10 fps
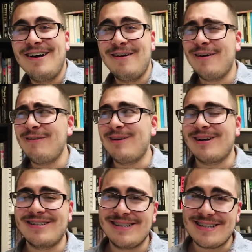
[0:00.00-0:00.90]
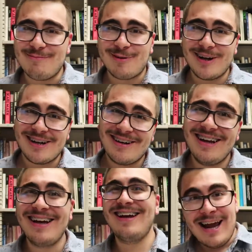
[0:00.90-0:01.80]
Or if my content's not boring.
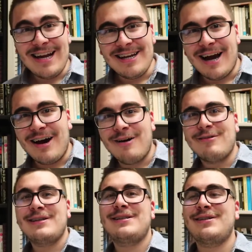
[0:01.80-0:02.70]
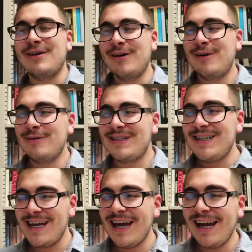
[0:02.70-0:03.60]
Anyhow, so
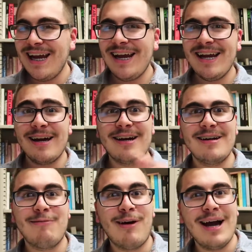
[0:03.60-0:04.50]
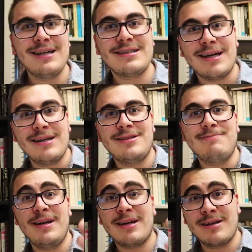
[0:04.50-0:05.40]
today, why I decided
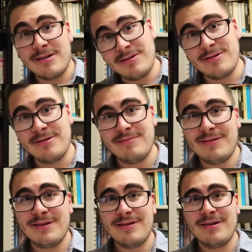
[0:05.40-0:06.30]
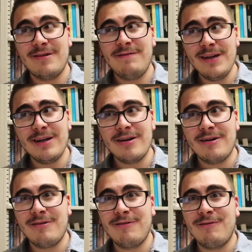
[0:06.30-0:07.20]
to make a YouTube
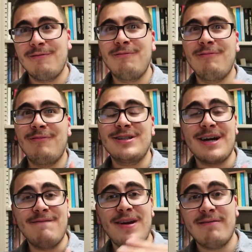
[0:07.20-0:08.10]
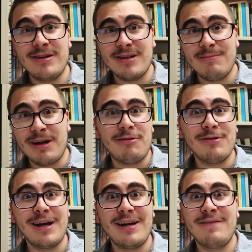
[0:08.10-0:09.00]
video, which I've never done in my whole
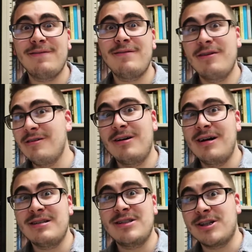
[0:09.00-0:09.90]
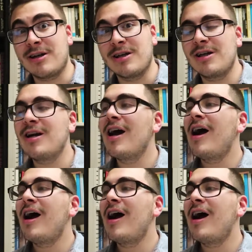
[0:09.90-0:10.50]
life. Shocking.